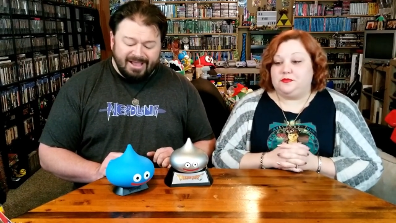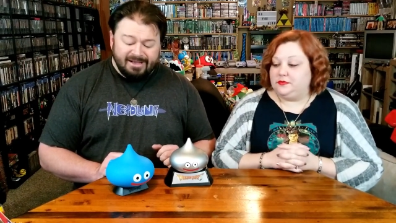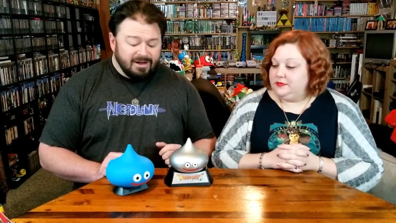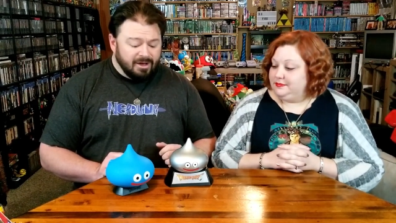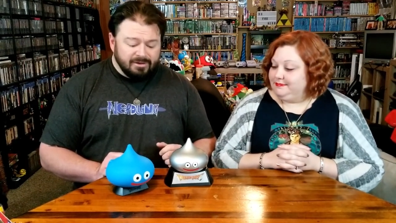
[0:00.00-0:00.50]

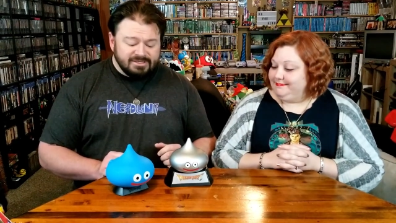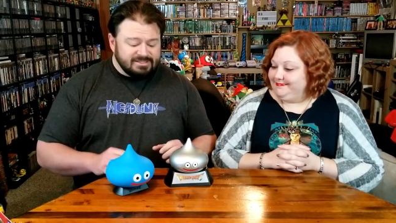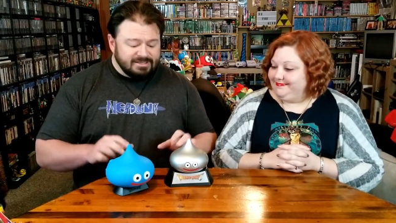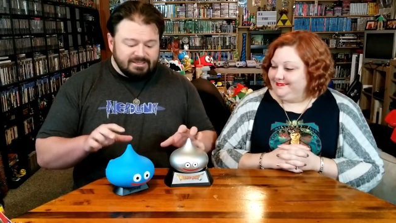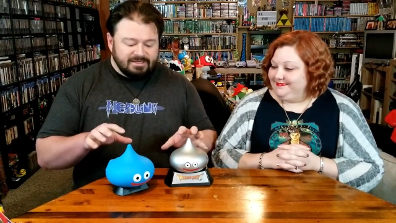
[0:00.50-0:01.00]
Speaker 1: and
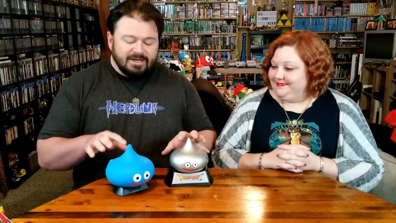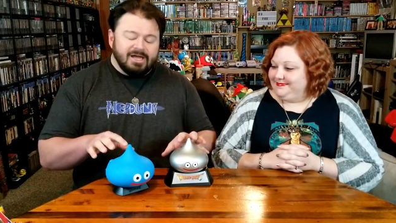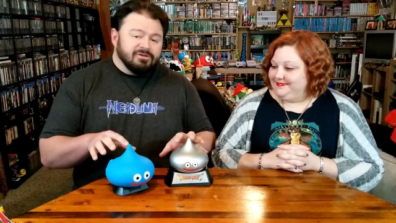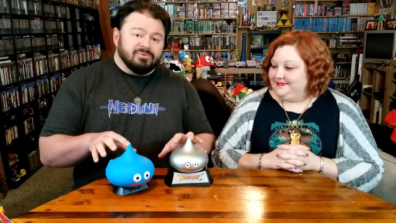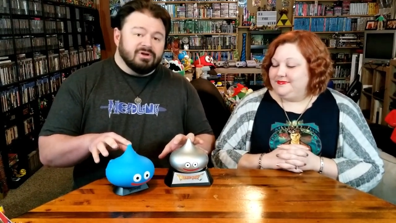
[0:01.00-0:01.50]
honestly,
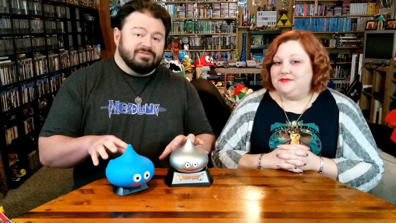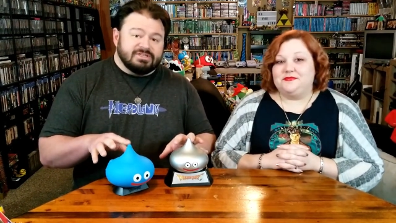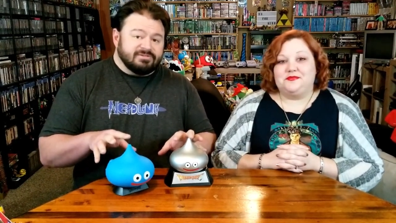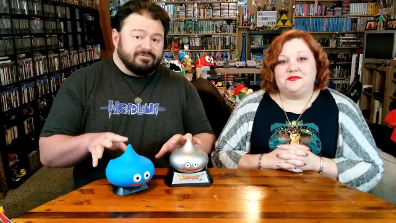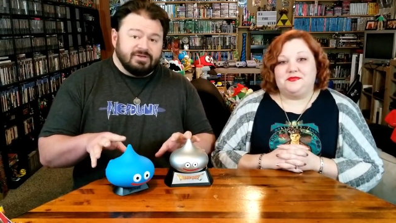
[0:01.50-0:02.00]
neither one of
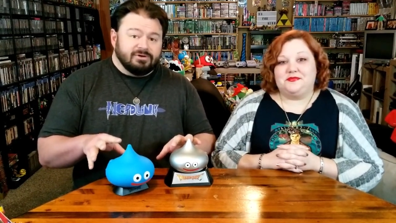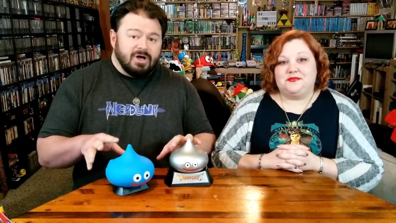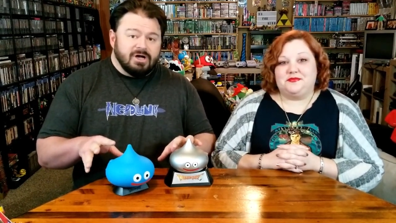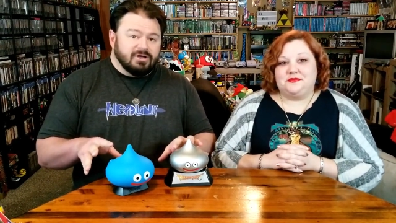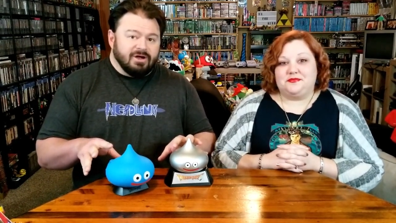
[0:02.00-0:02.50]
these feel
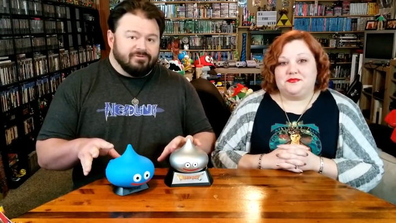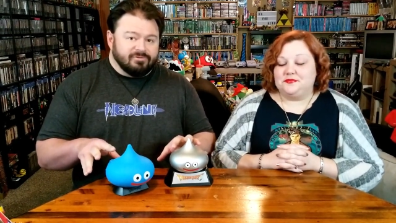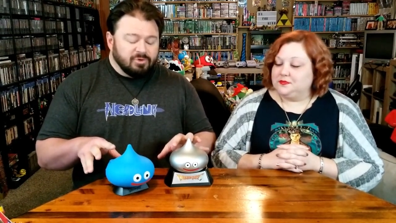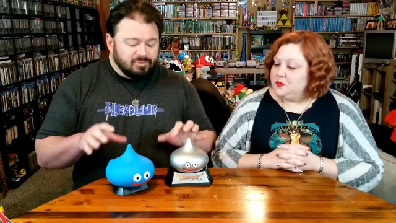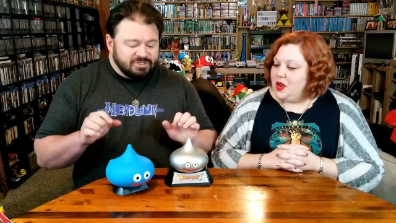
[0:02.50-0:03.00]

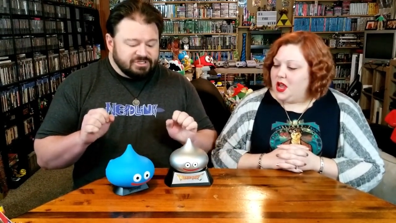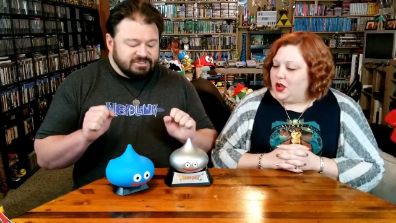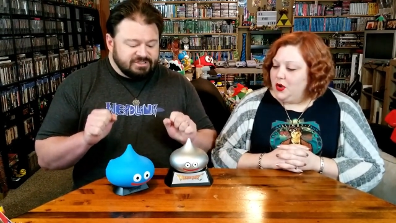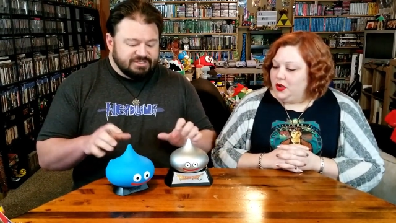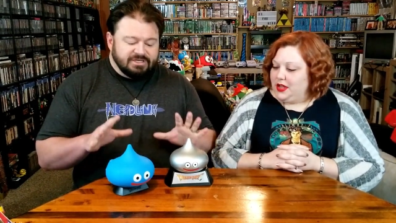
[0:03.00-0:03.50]
uncomfortable, which
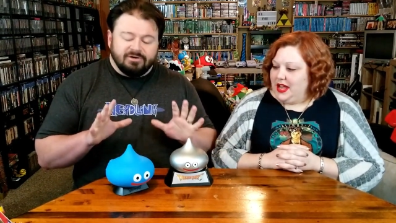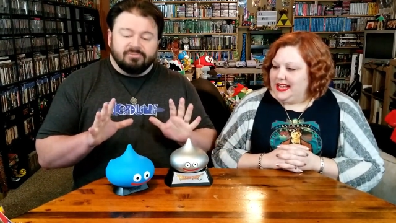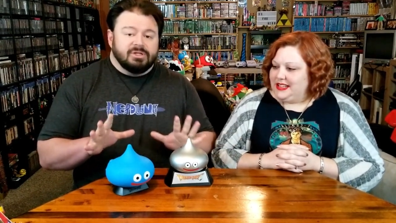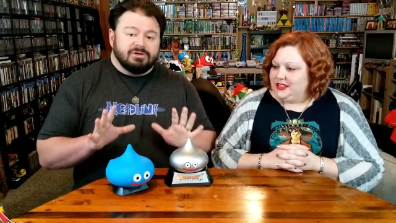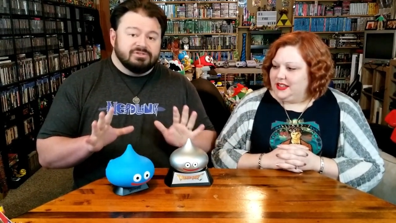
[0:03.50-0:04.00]
still
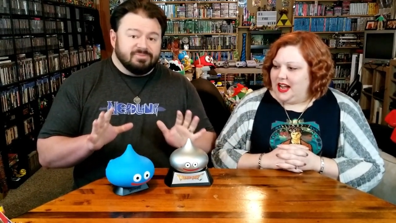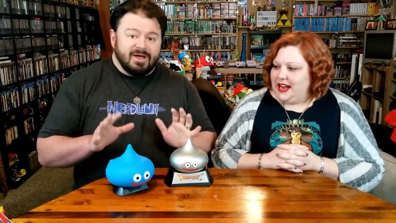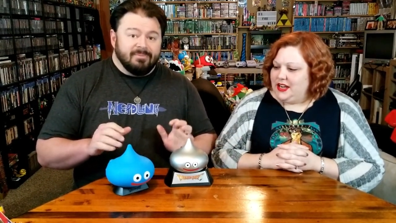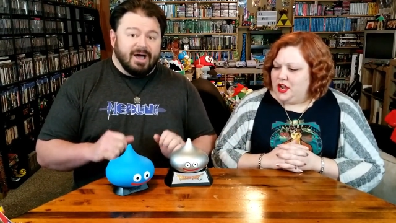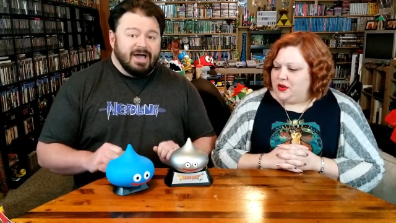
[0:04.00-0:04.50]
it, blows my I
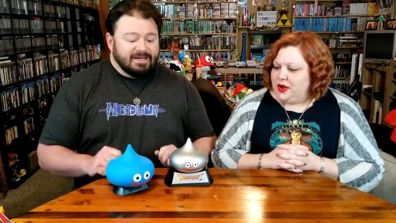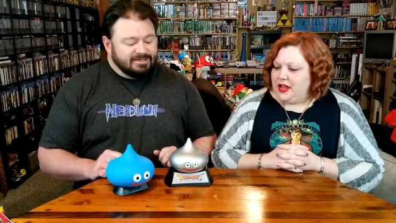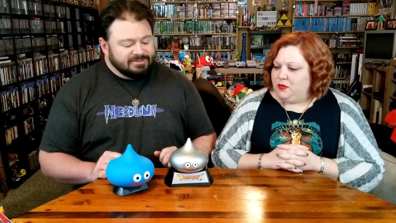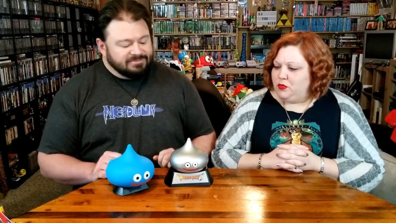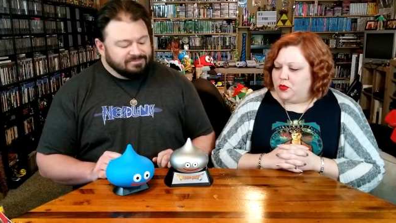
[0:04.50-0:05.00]
mind. I know
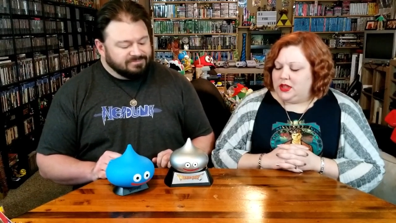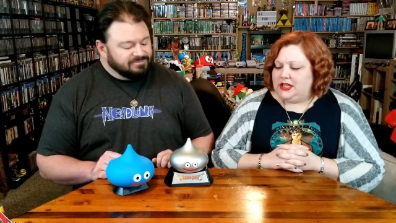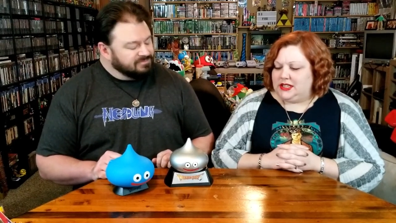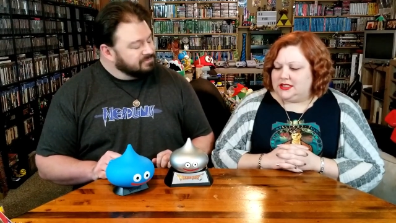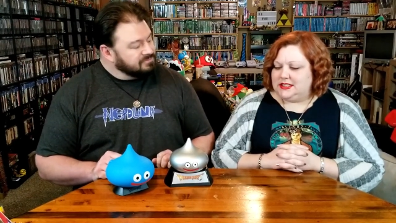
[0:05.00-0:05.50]
Speaker 2: it really
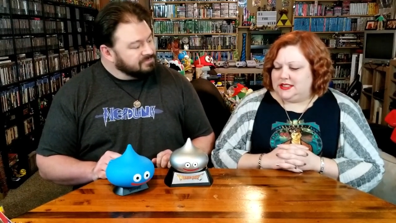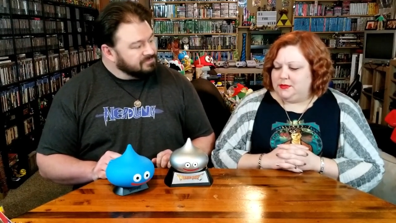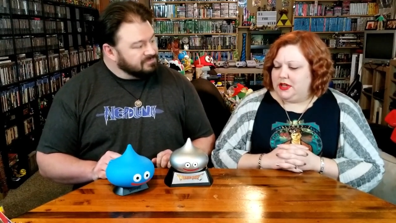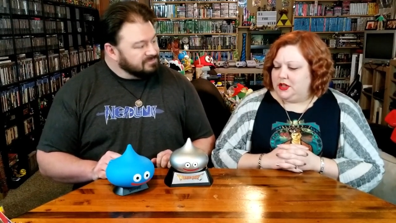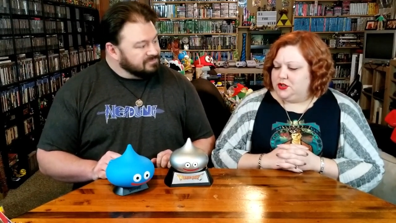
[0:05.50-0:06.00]
doesn't seem
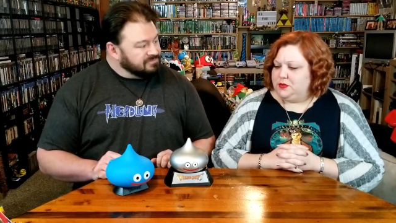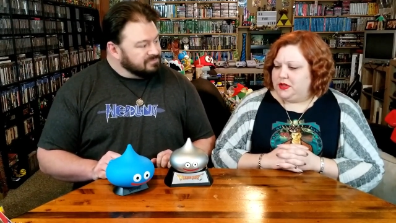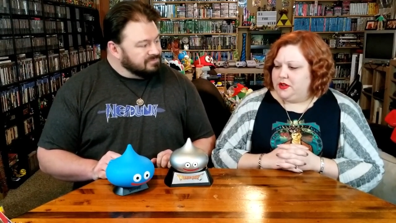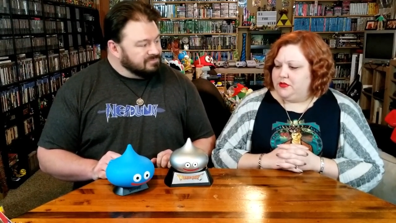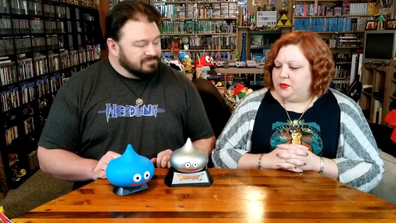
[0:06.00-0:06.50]
like it should be
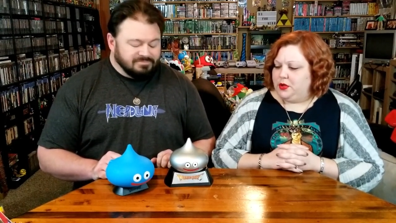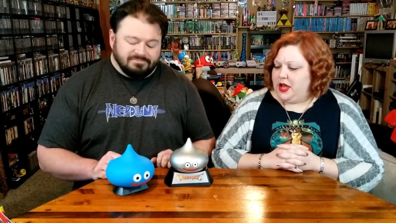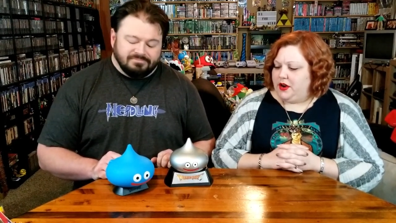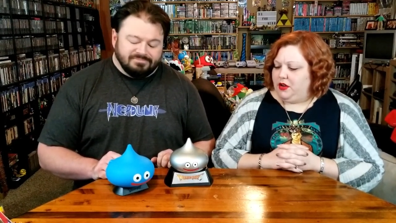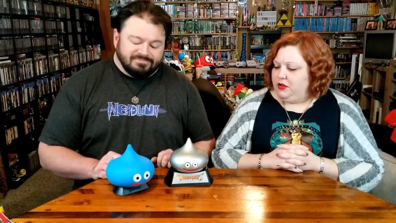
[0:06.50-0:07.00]
comfortable
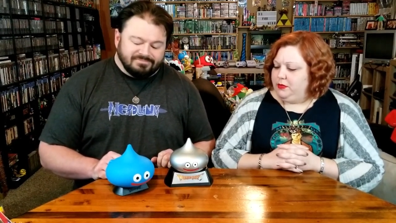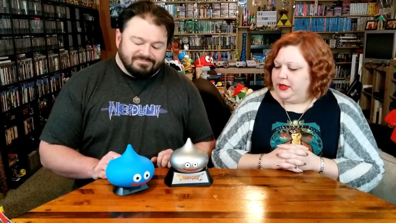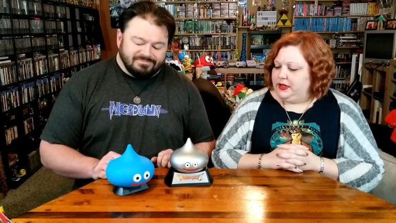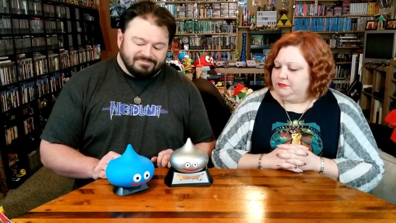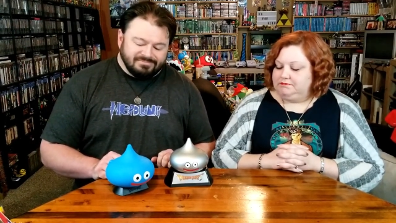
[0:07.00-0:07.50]
at all,
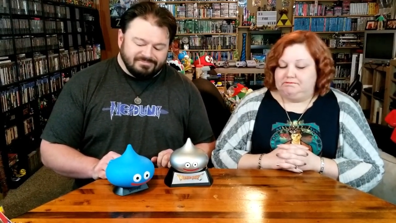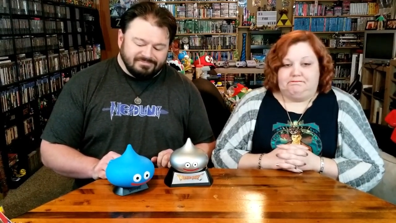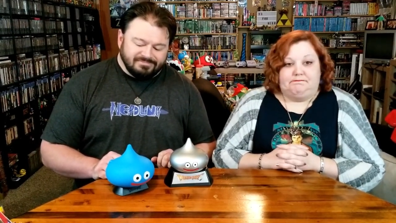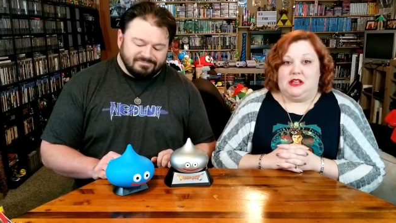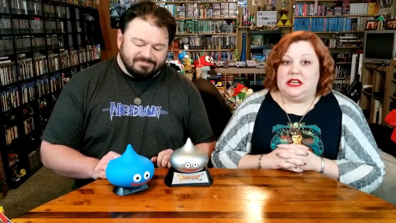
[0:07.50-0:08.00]
but
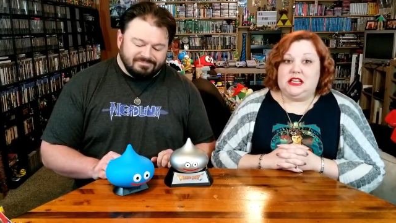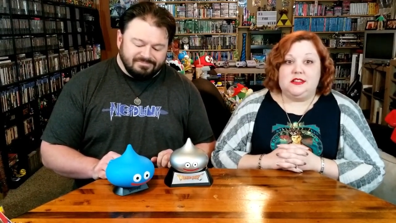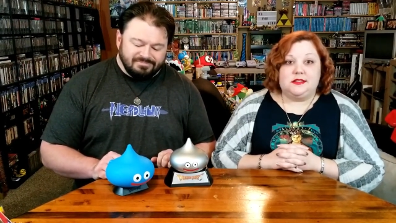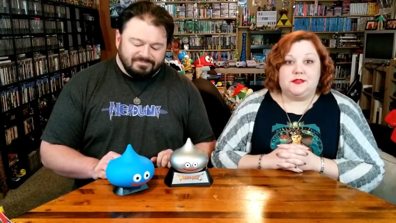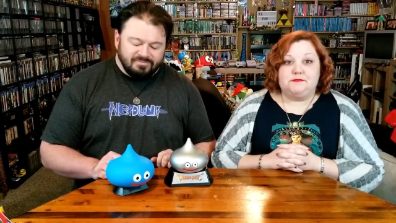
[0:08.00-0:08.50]
it
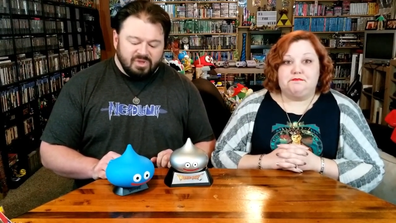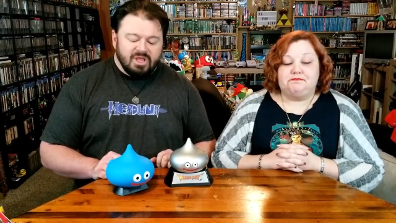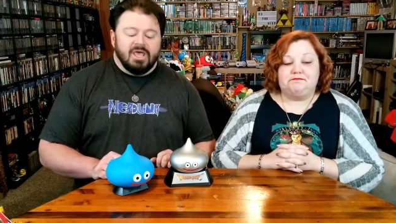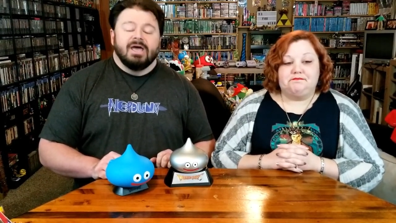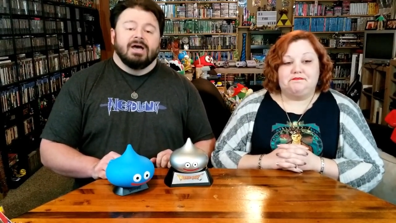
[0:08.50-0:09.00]
is.
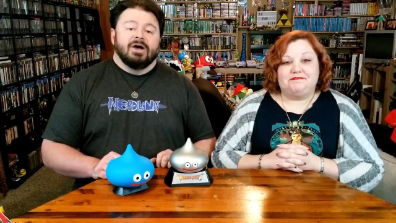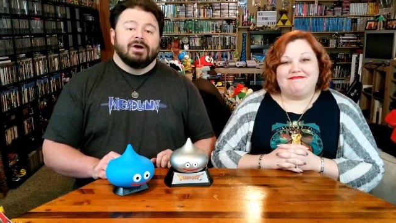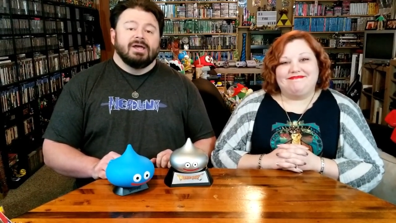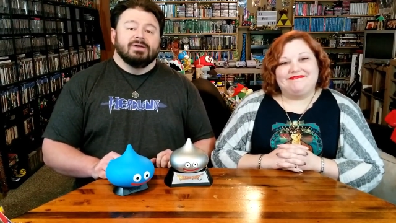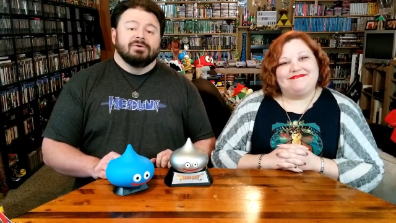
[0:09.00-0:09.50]
Speaker 1: All
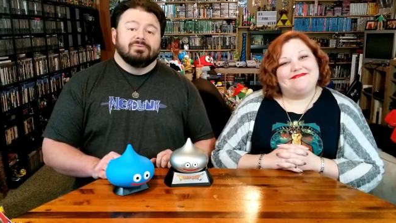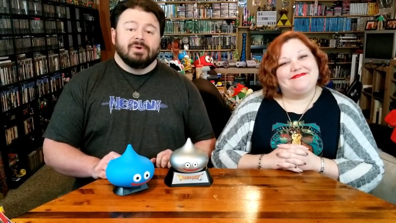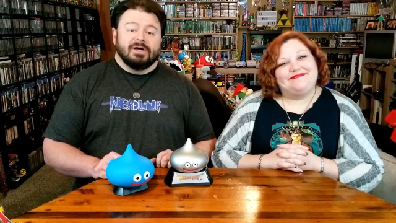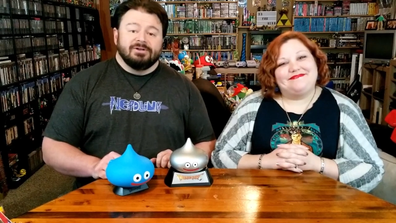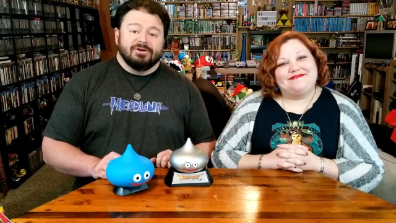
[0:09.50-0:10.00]
right,
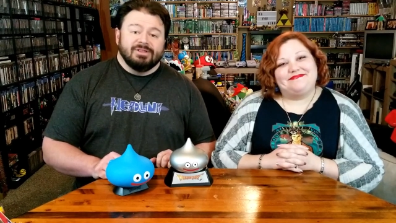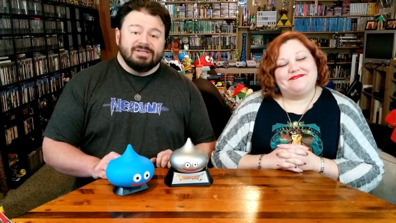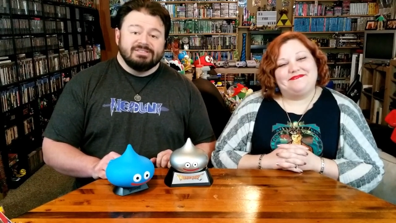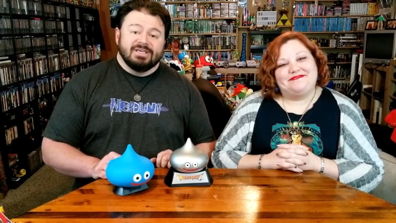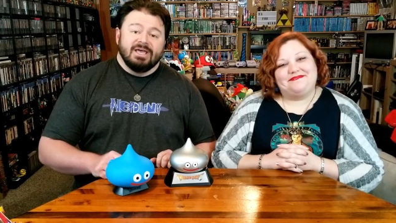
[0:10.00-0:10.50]
well, nerdlings